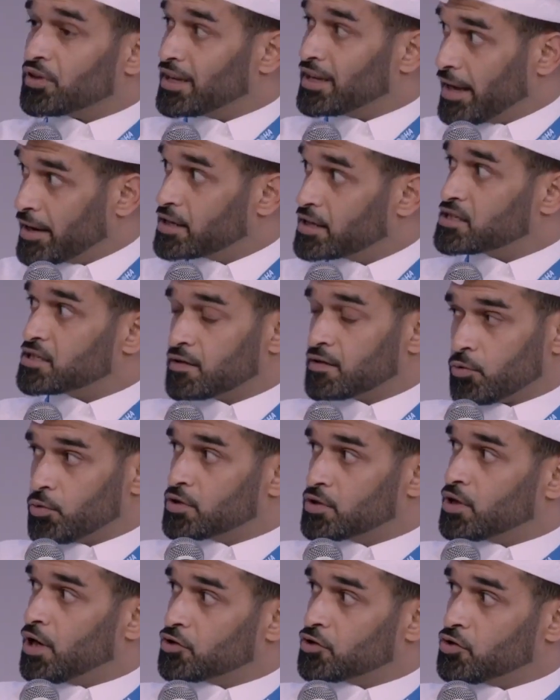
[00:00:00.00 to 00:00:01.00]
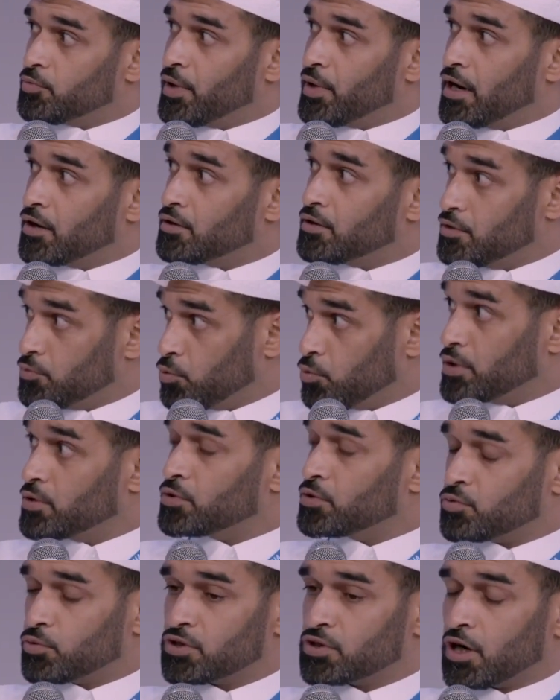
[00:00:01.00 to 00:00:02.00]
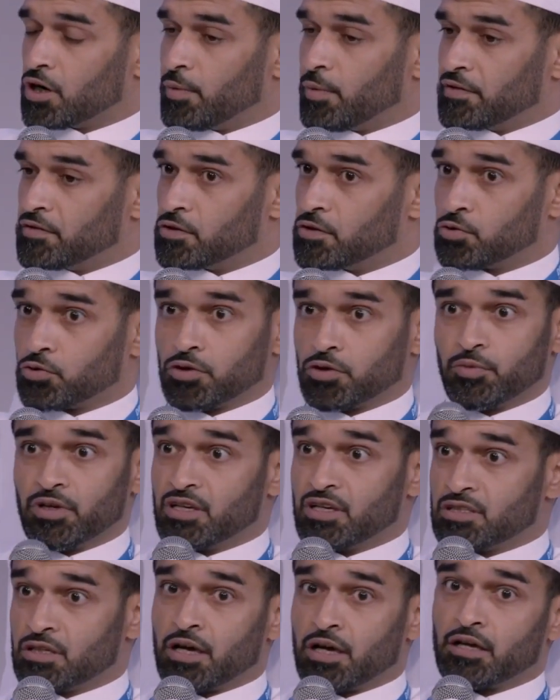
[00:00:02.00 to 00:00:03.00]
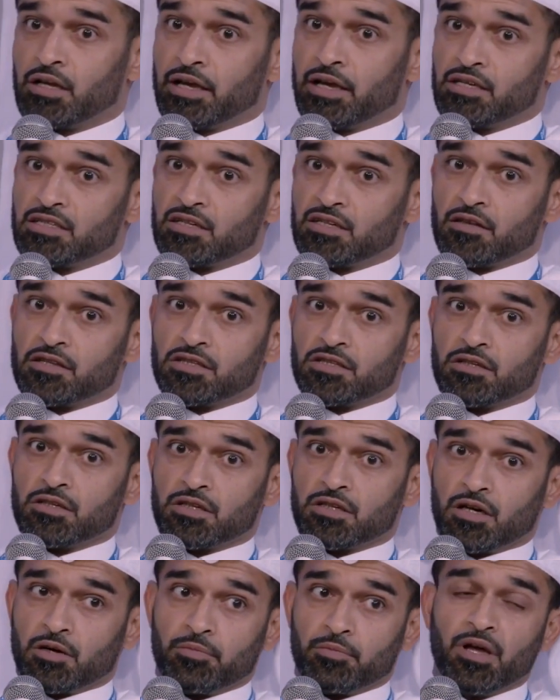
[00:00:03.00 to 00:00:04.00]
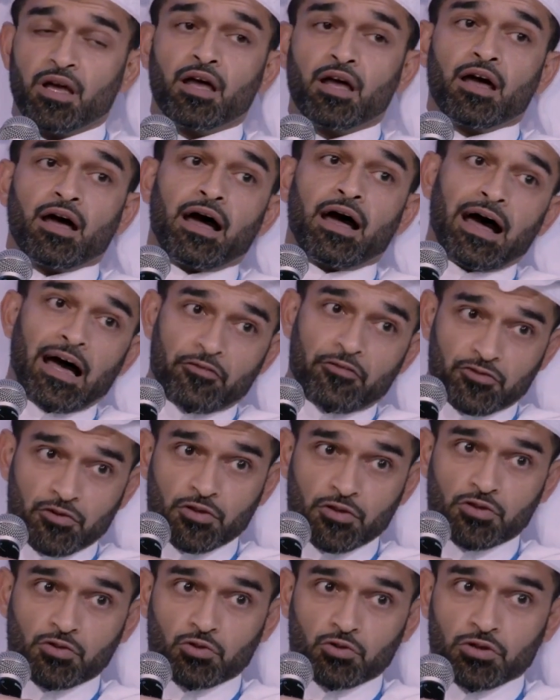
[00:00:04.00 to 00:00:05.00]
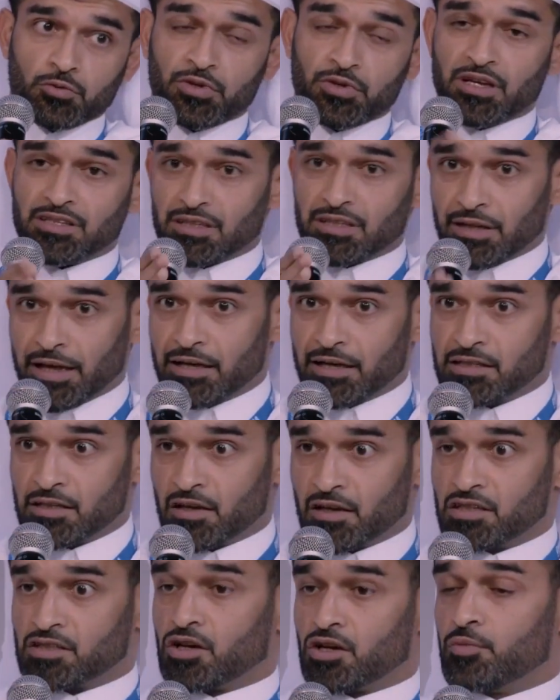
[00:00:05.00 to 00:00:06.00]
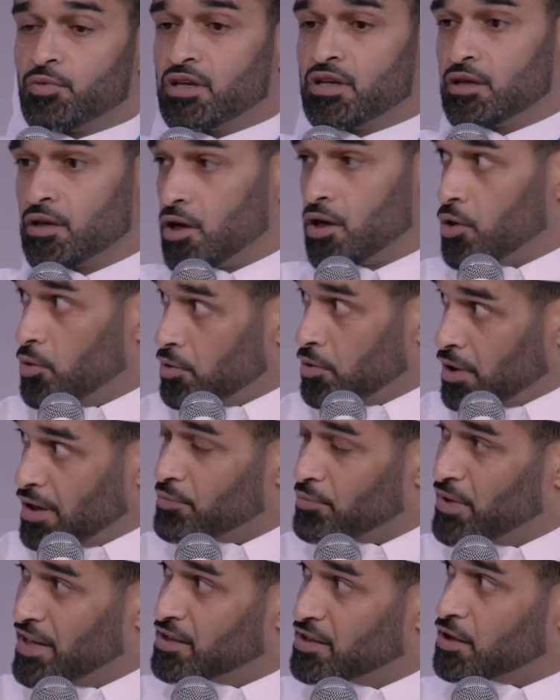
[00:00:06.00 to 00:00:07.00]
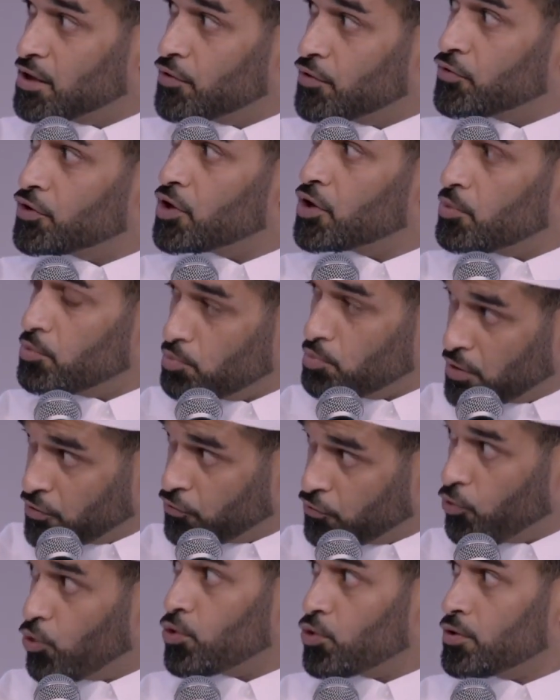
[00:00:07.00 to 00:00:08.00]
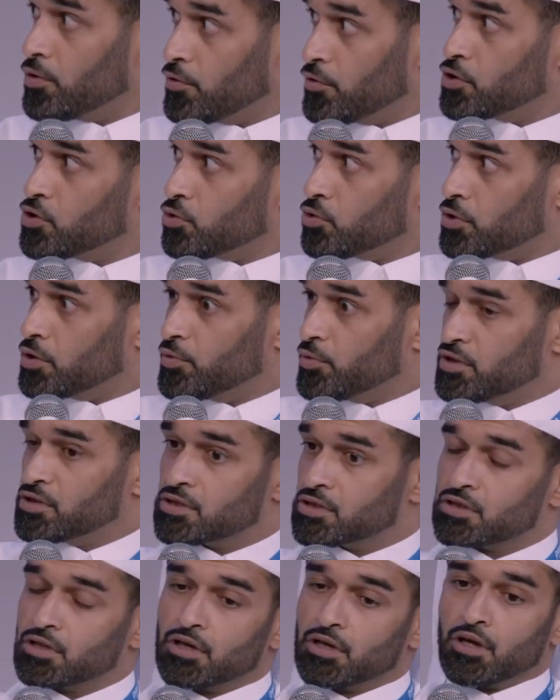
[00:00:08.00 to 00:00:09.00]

The legacy that we talked about when we talk about the tournament is not a legacy that's going to come after the tournament. It's a legacy that is coming and being delivered before the tournament.